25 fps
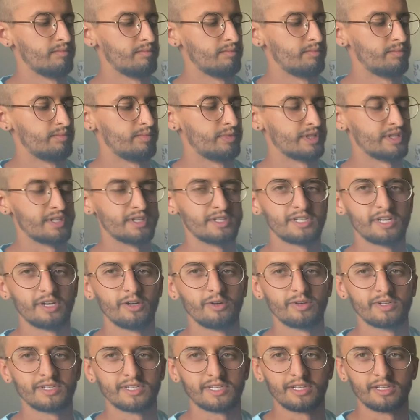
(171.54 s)
but the
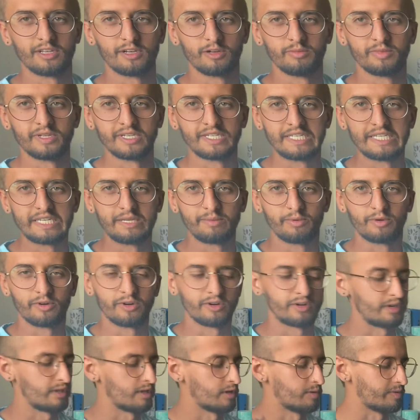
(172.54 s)
tone is a little bit deeper
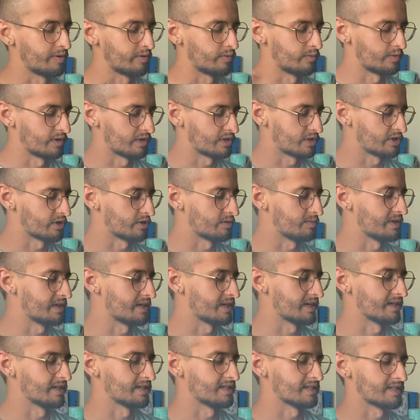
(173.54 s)
and a little bit richer
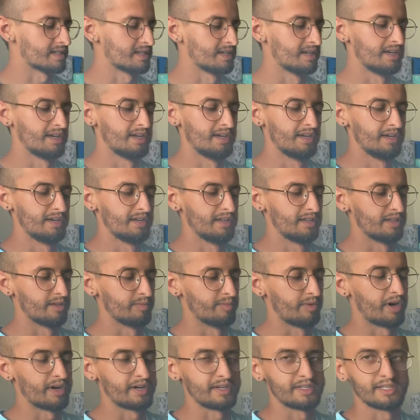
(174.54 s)
because the
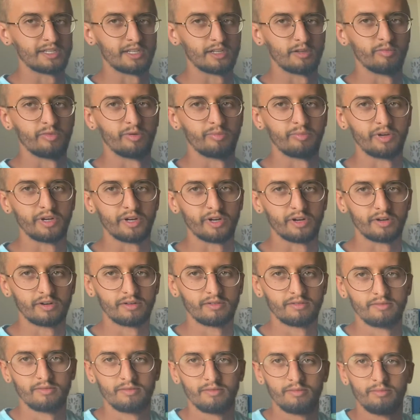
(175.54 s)
body's a little bit bigger.
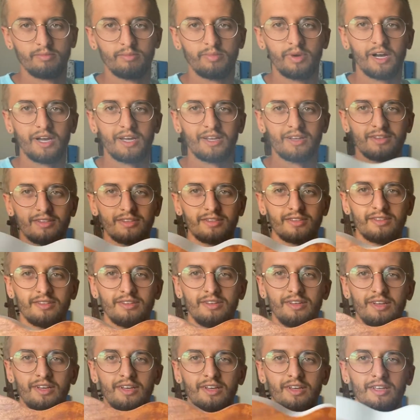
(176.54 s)
But
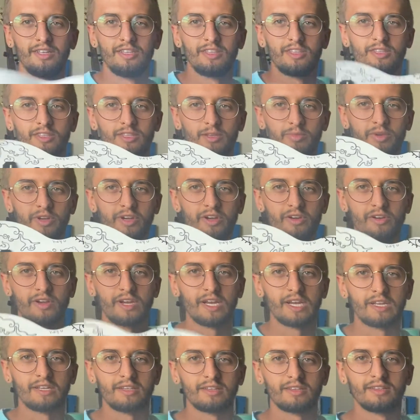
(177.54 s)
the bigger you
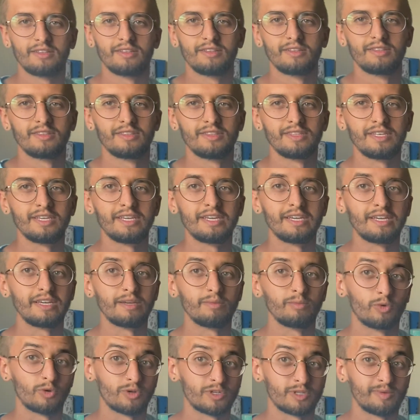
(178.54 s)
get, the
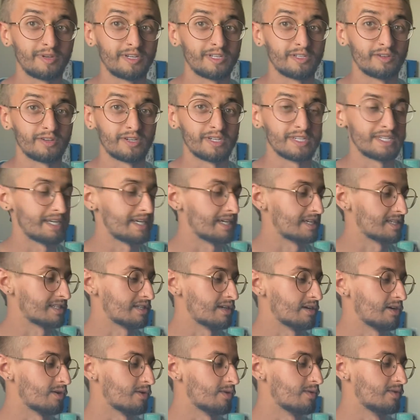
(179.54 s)
more space you're gonna take.
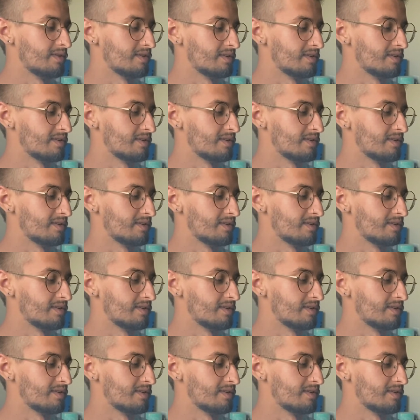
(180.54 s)
So